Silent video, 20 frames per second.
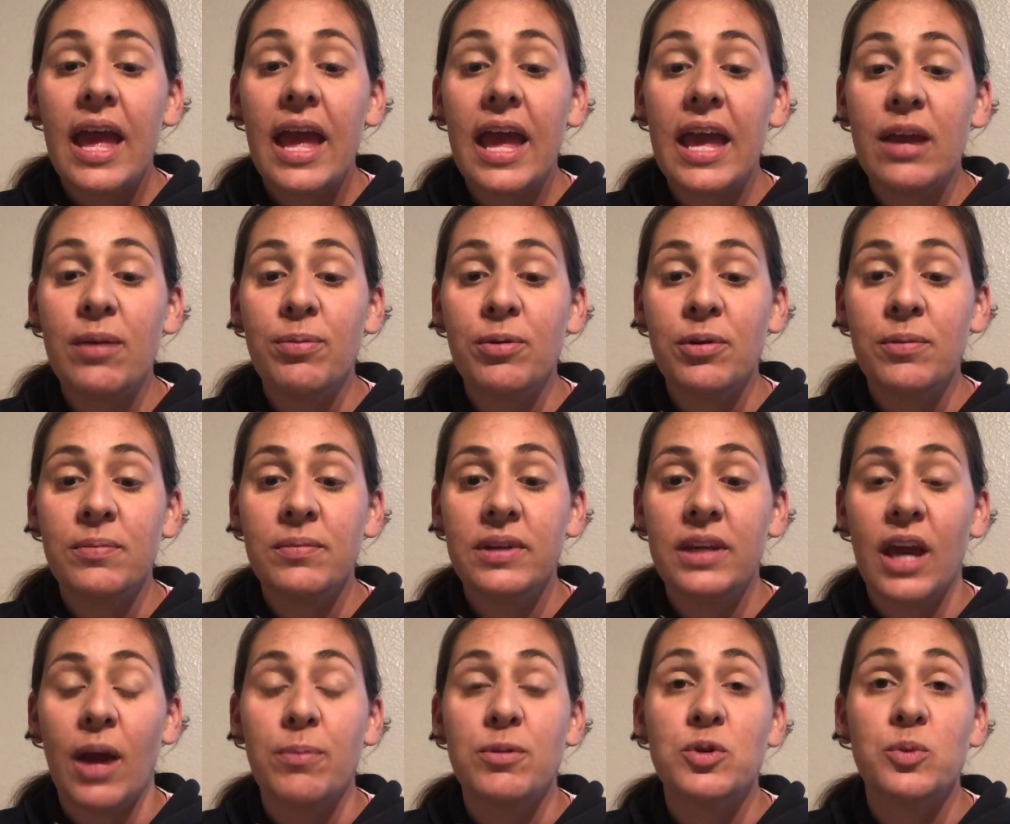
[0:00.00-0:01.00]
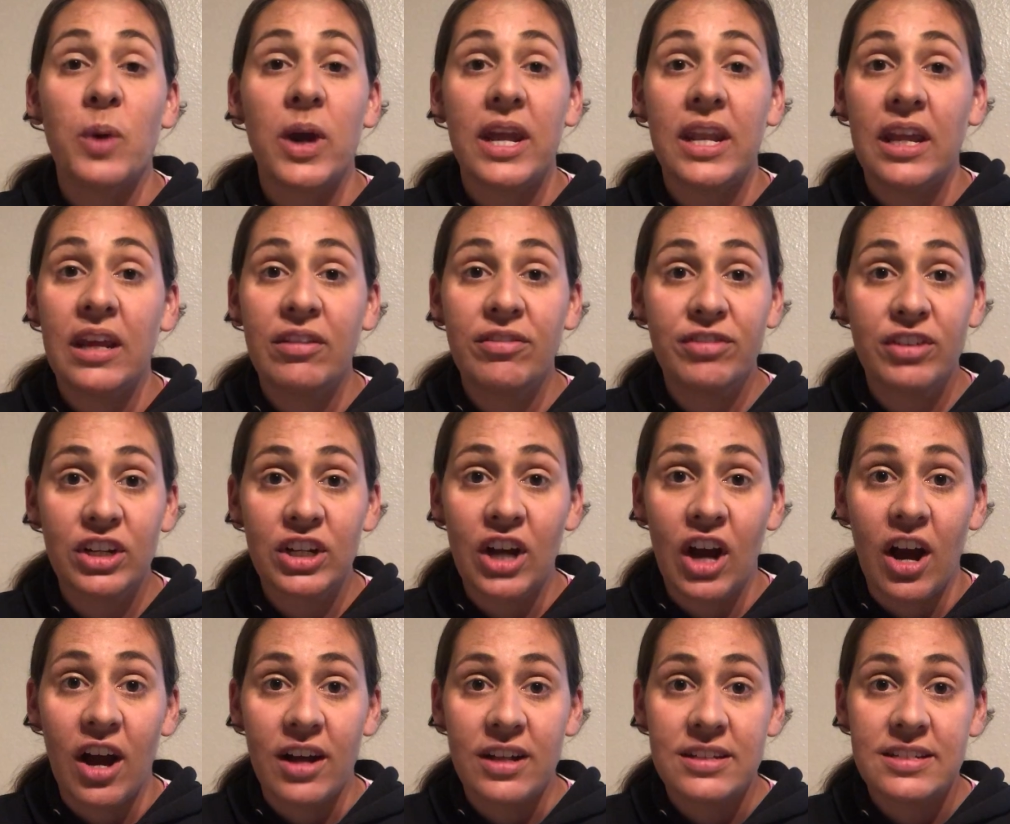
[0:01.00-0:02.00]
Abram kept waiting for
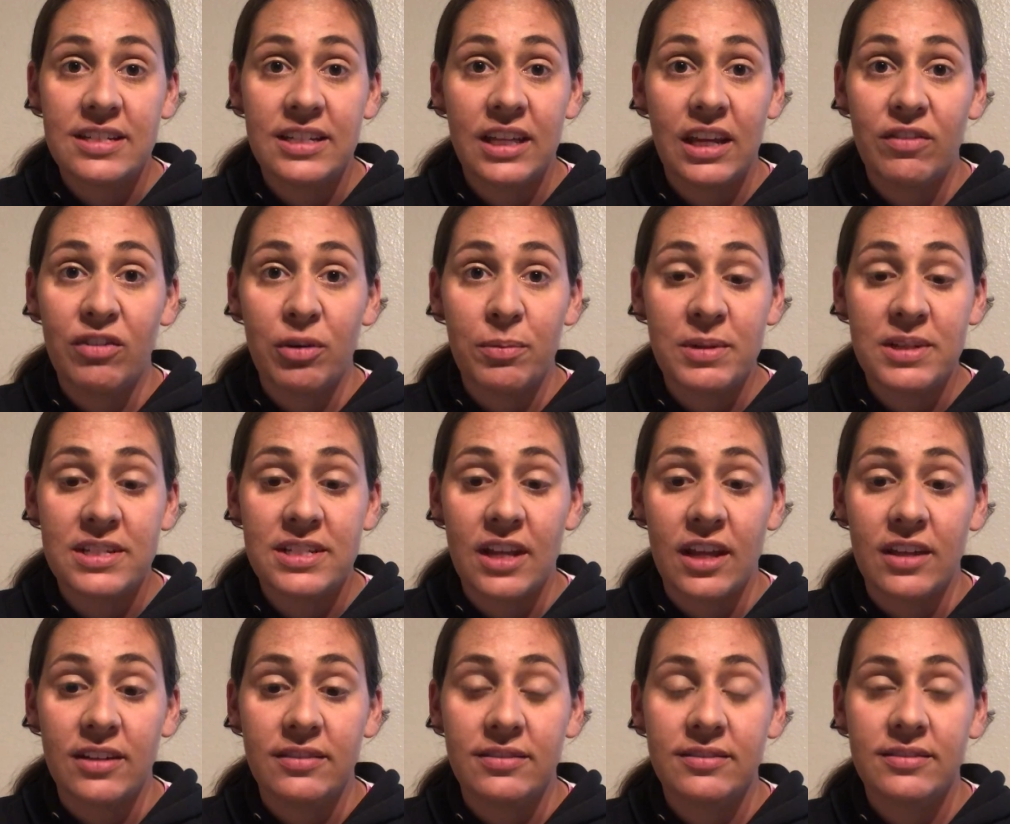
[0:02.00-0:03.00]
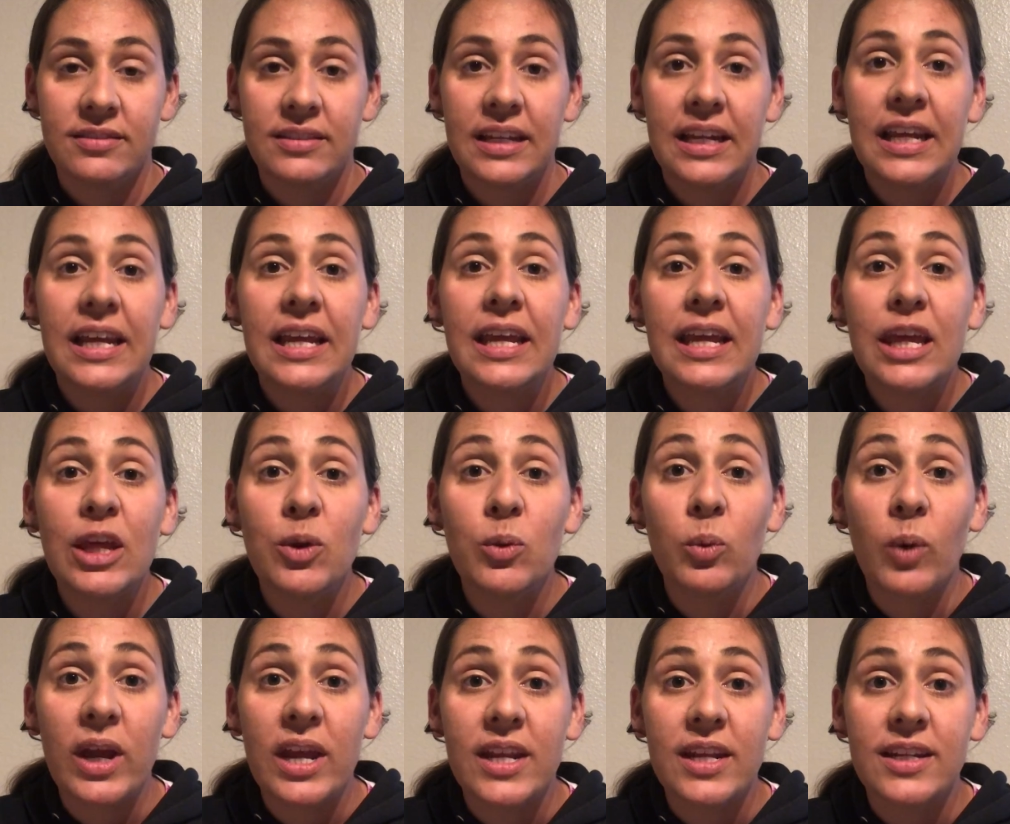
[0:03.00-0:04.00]
God to give him a son. He
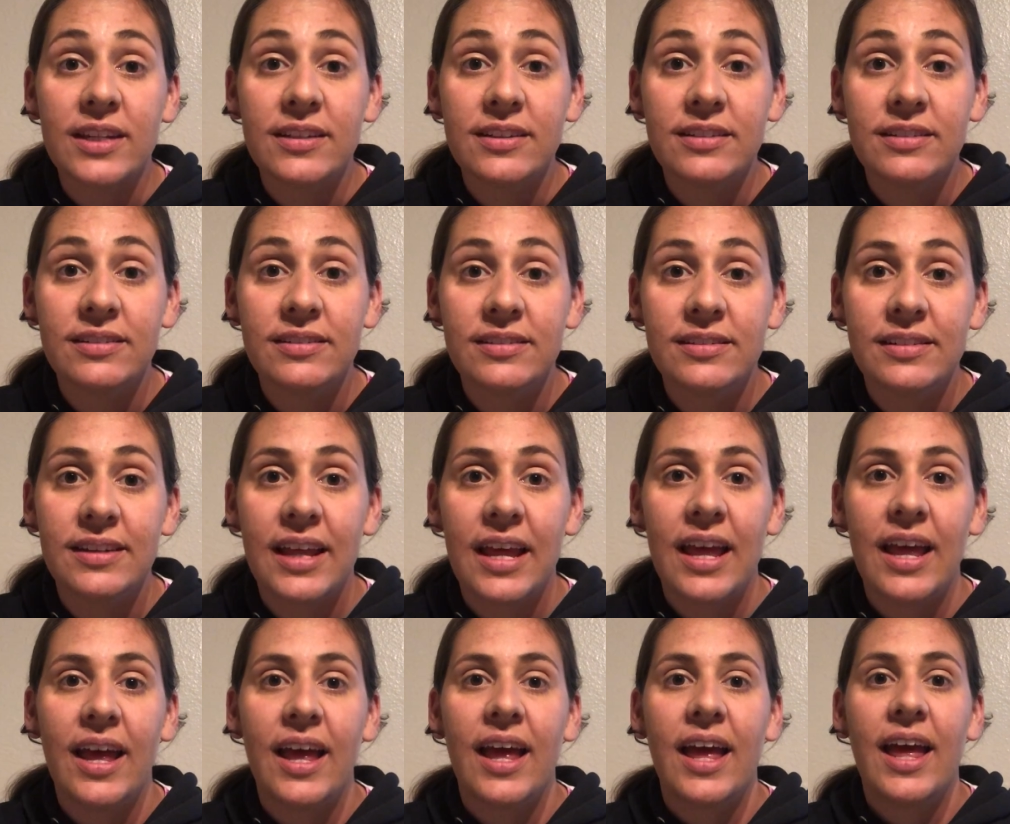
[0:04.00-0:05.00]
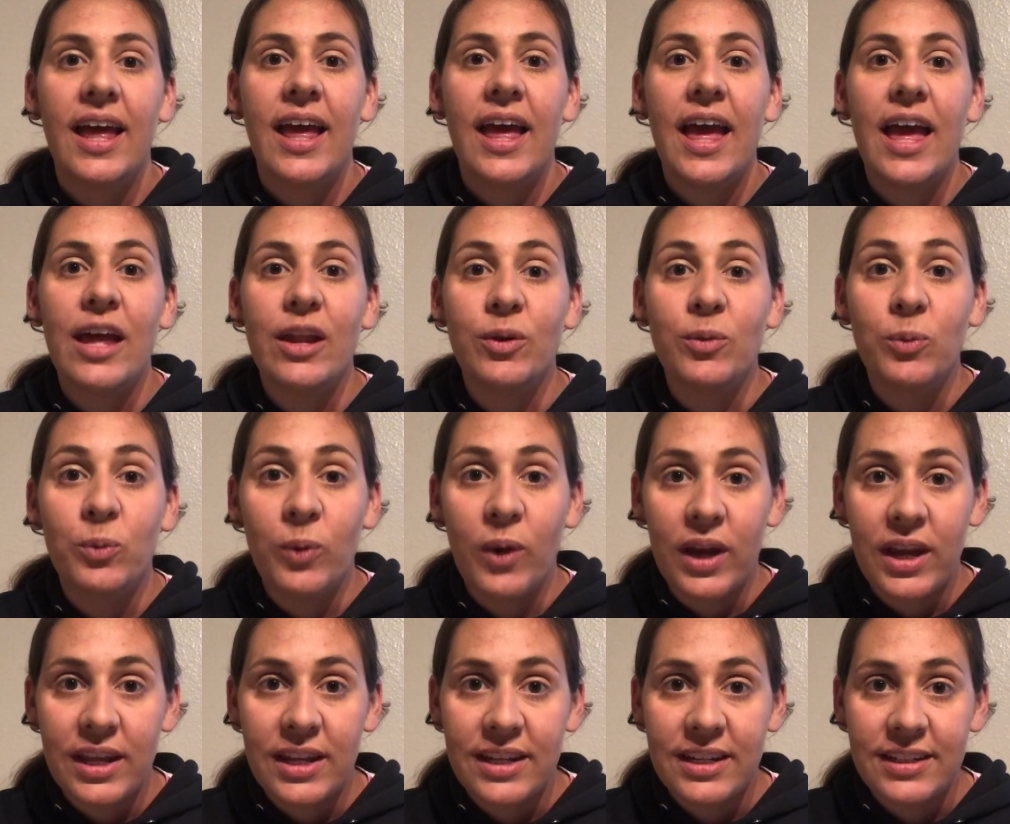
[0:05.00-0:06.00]
waited and
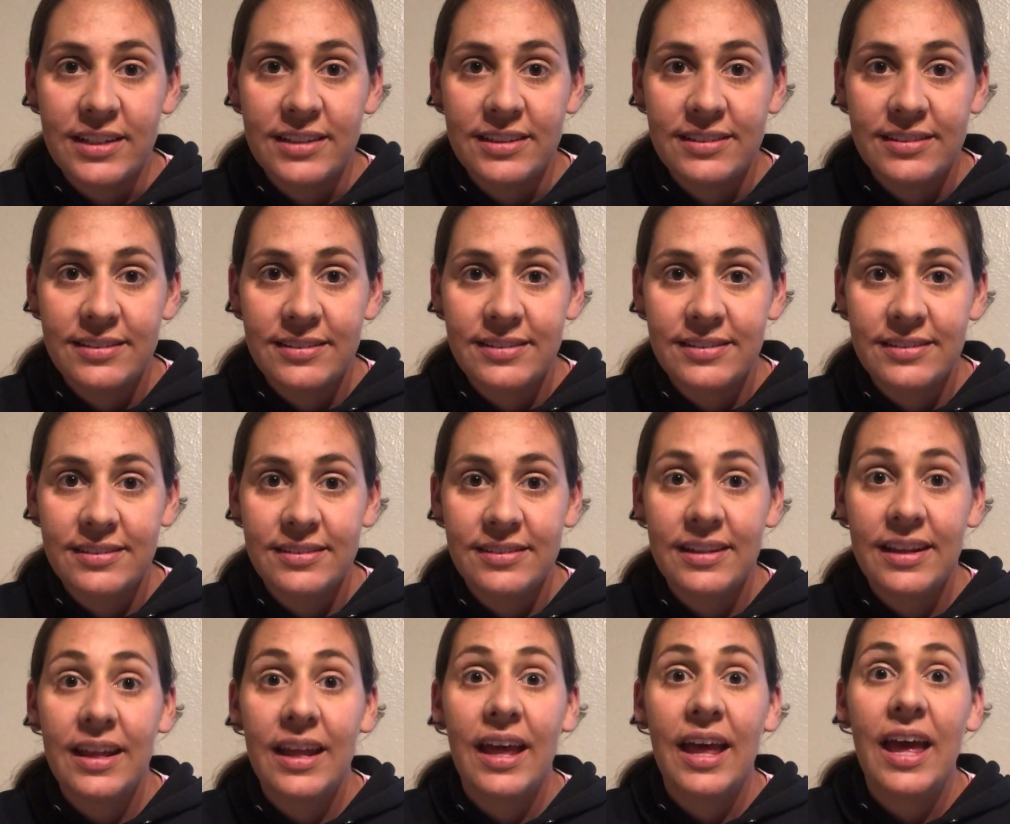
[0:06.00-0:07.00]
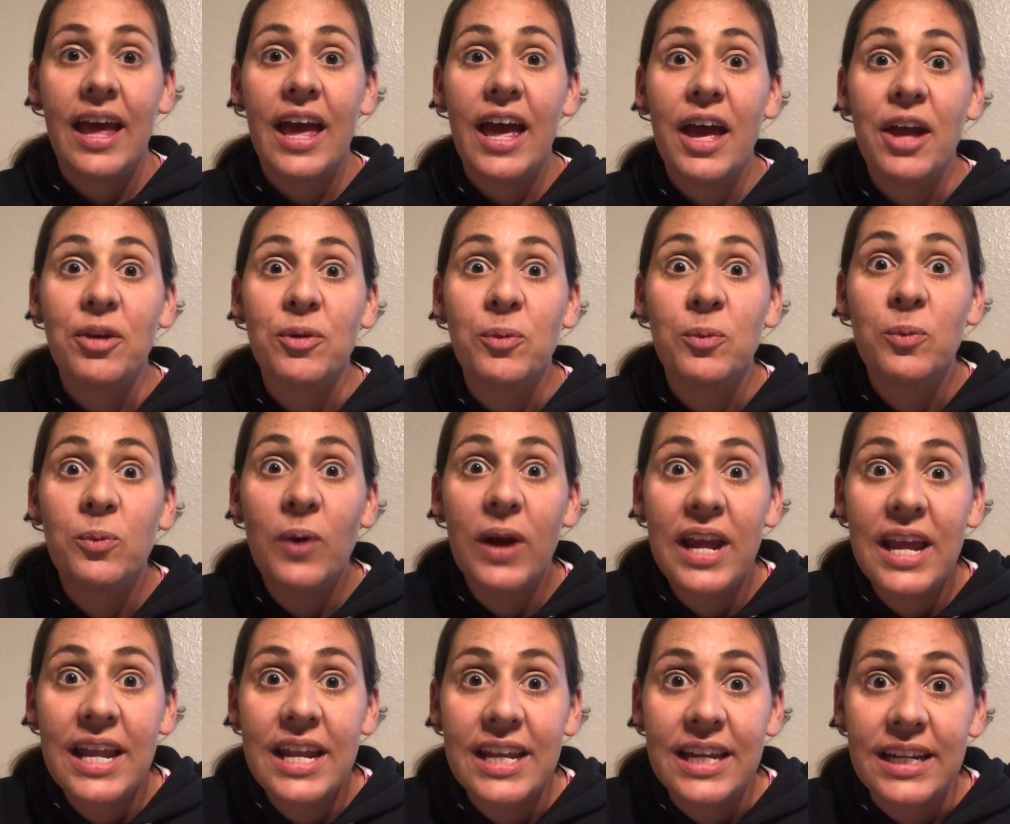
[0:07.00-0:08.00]
waited and
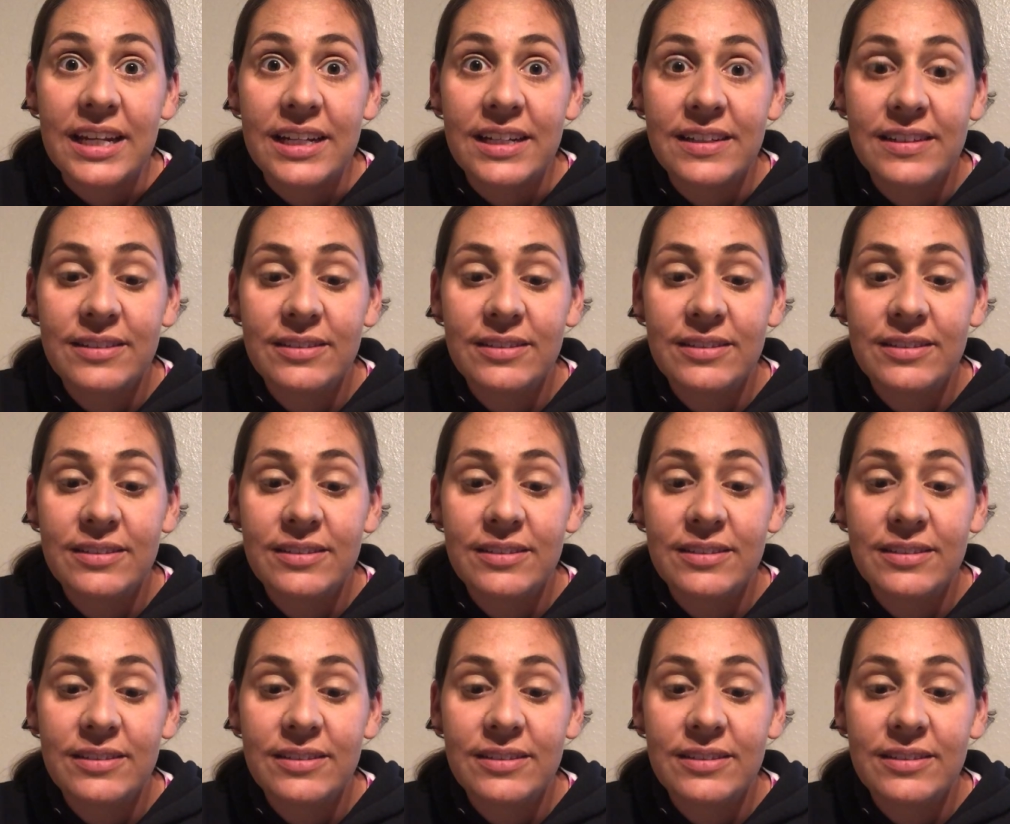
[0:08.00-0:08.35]
waited.